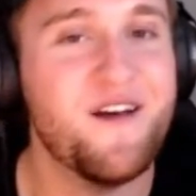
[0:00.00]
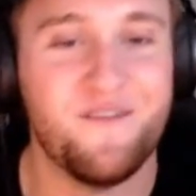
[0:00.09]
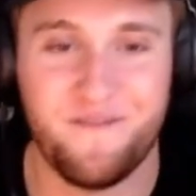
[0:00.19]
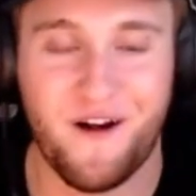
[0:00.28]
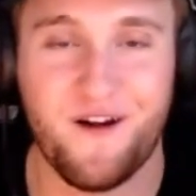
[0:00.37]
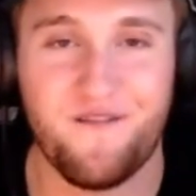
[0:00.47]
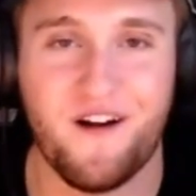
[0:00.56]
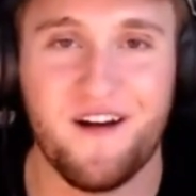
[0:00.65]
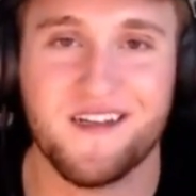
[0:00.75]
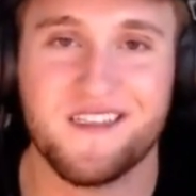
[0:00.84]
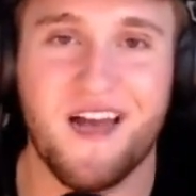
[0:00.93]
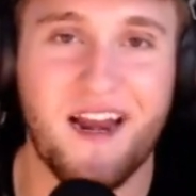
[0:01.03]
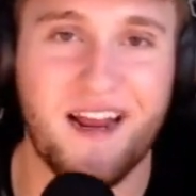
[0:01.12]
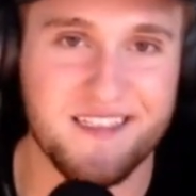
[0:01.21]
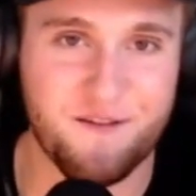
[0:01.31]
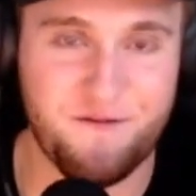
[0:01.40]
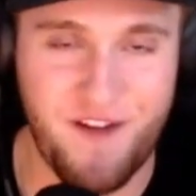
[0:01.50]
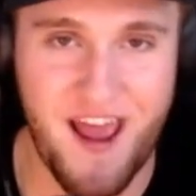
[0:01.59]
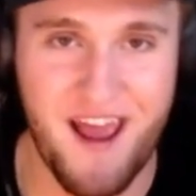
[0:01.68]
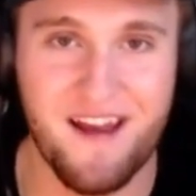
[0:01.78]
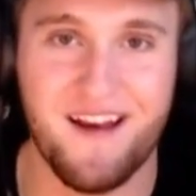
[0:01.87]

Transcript: very, very exciting as a fan